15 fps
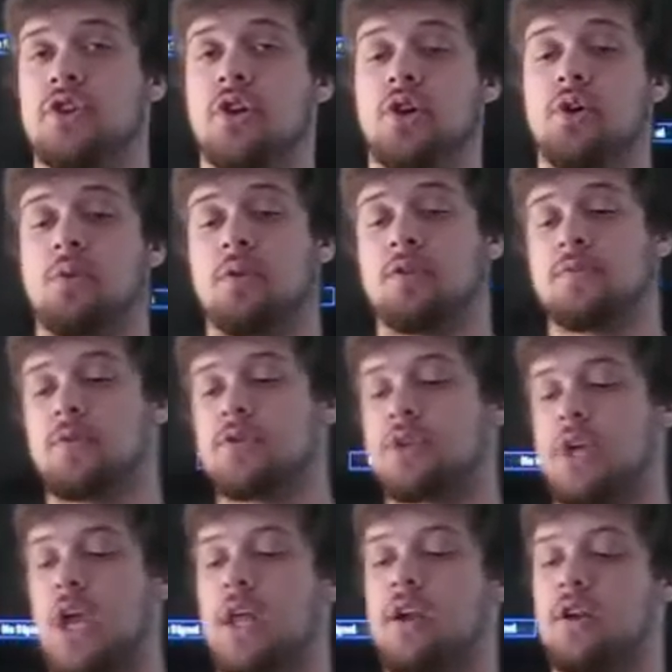2, we were supposed to
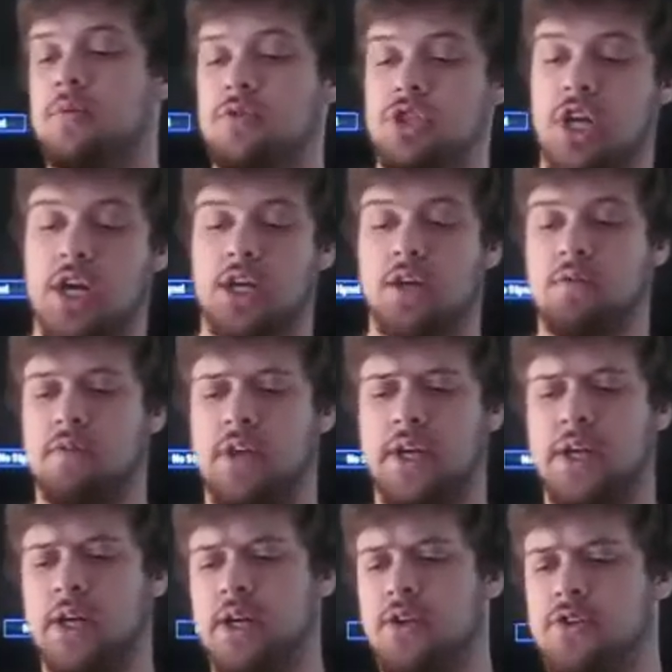gain an objective
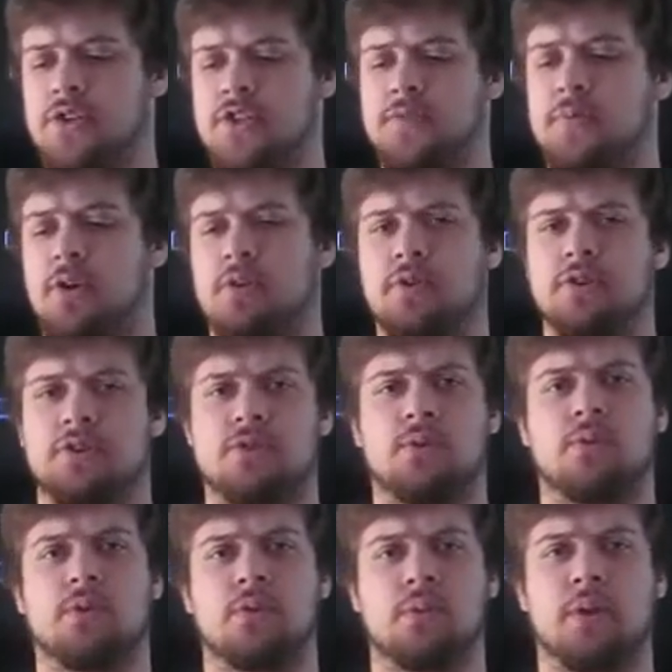like the Spirit
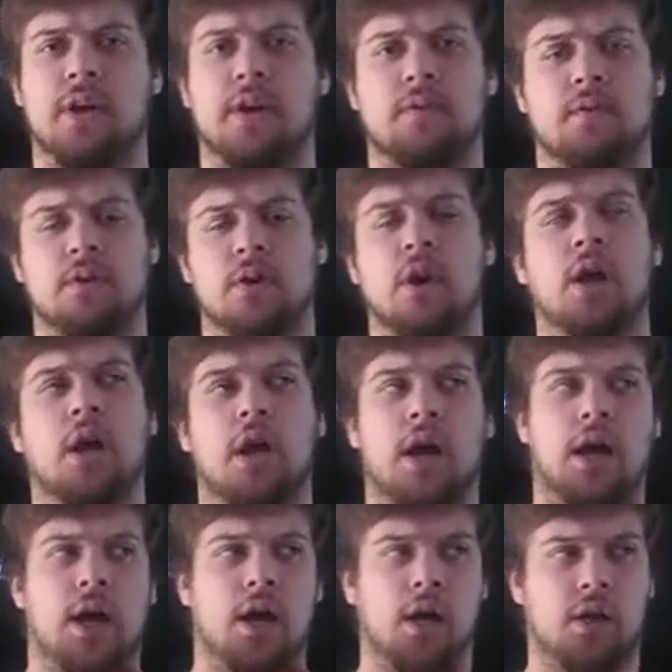Sword or whatever,
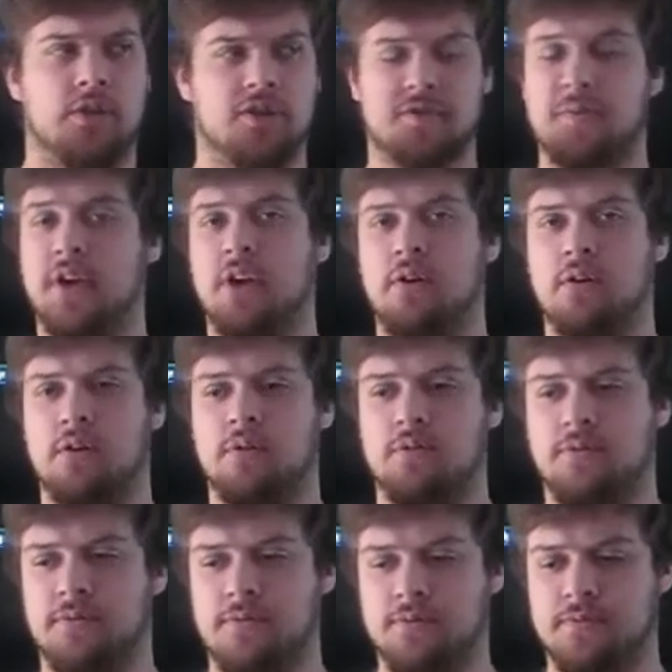the Spear of
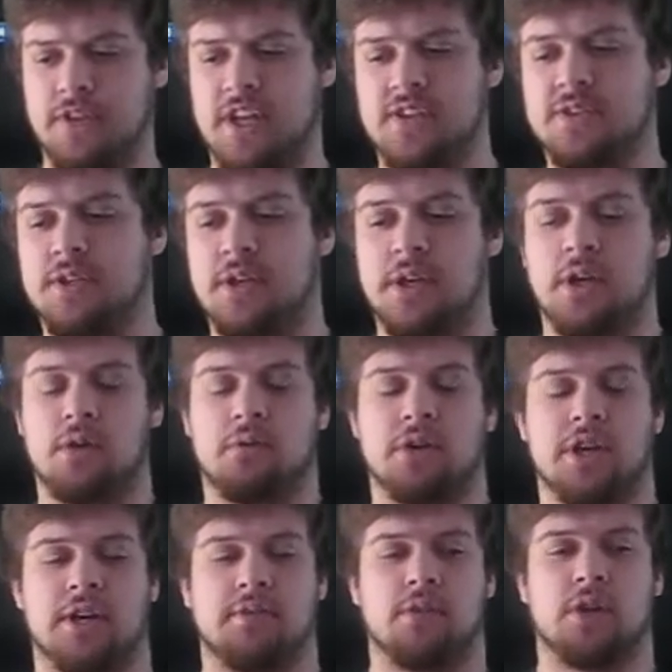Destiny or
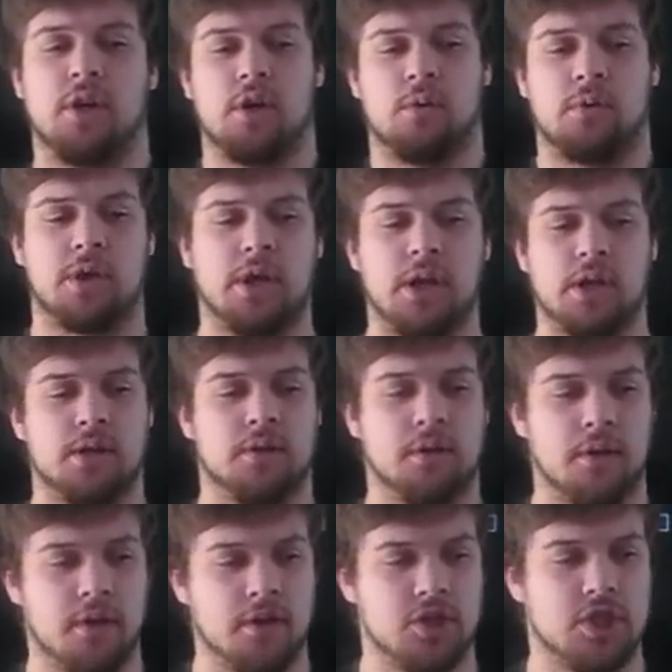whatever. We didn't
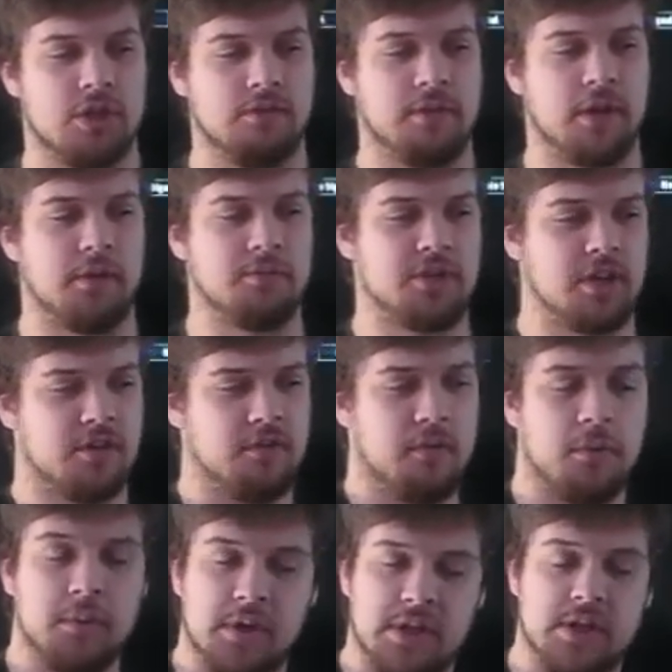achieve that objective,
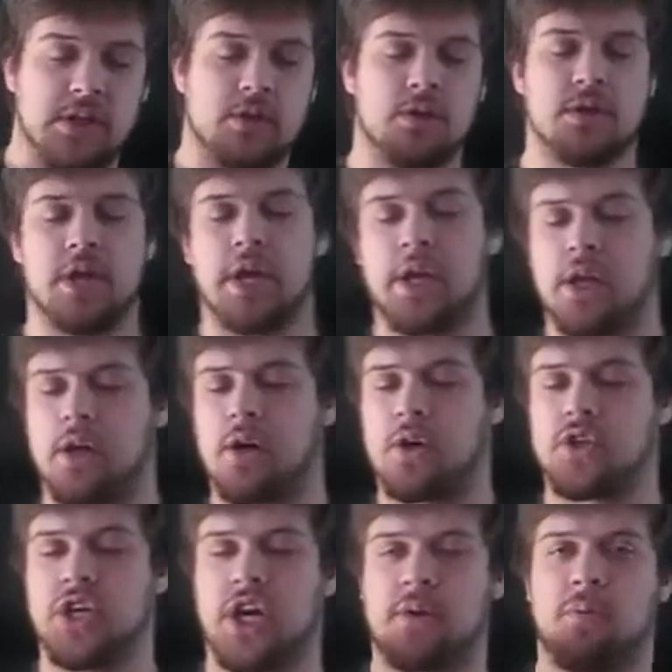but we continued taking our
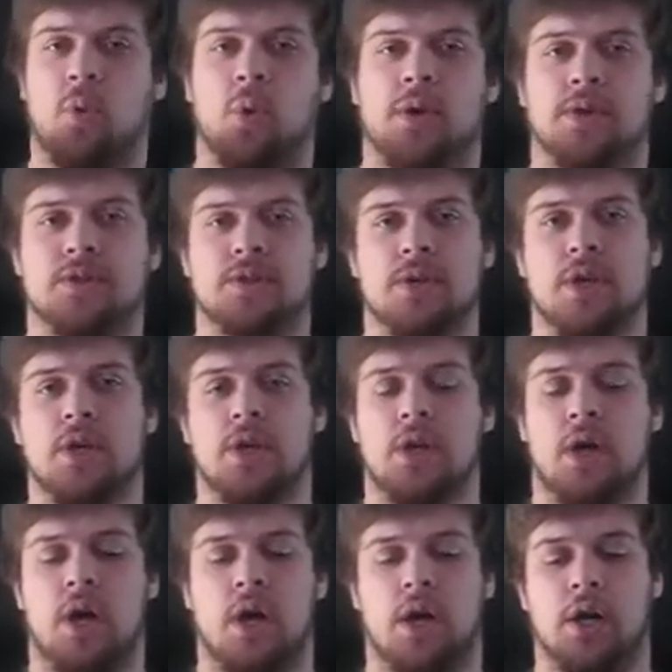checkpoints
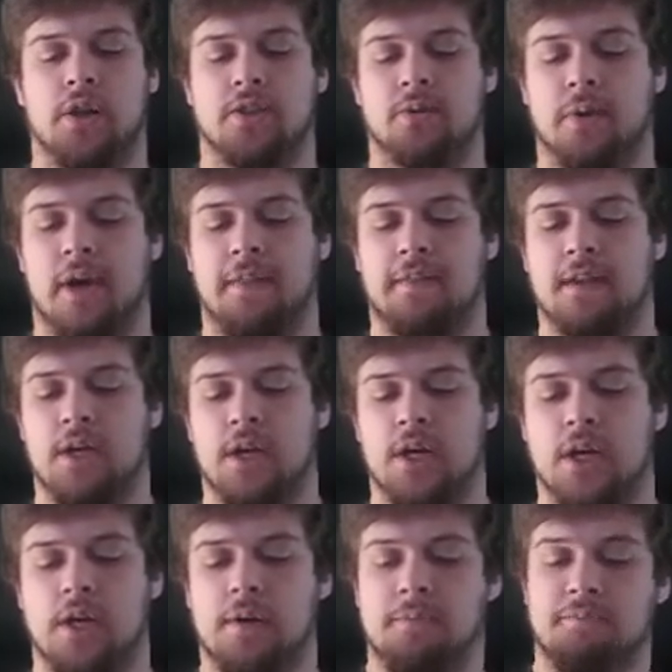throughout
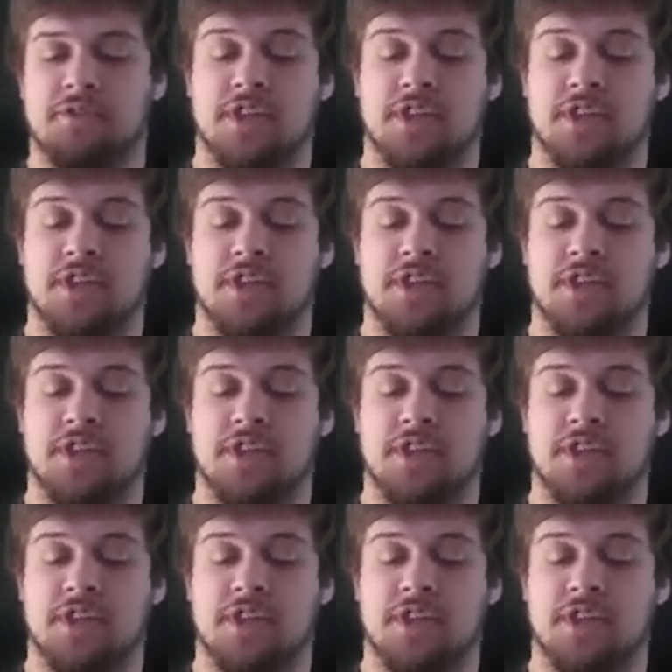the